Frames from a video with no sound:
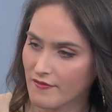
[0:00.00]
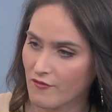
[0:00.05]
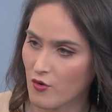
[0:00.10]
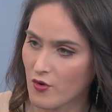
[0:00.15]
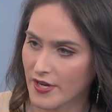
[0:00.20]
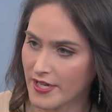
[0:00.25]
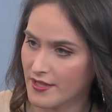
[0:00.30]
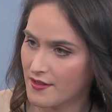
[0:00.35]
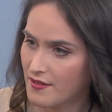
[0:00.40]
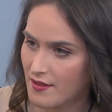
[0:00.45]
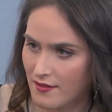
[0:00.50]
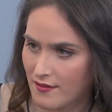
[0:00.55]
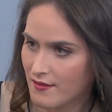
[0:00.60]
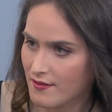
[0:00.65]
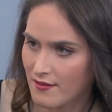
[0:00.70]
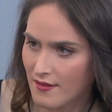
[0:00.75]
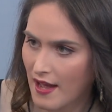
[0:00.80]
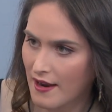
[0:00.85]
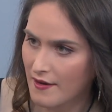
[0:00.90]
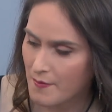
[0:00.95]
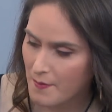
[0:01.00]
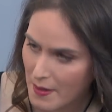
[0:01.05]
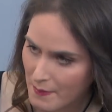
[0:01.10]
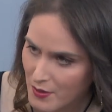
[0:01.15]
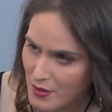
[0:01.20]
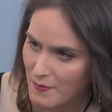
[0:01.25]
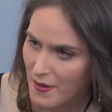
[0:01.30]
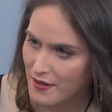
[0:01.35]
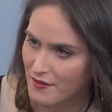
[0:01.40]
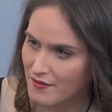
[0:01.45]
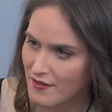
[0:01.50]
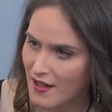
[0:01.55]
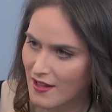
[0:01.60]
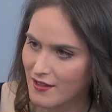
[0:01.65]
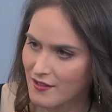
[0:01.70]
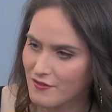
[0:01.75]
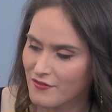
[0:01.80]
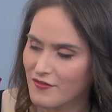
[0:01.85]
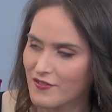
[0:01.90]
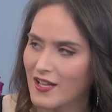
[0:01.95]
for it since I remember
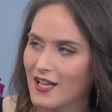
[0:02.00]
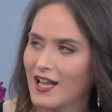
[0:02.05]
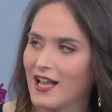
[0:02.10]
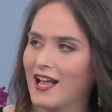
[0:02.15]
myself.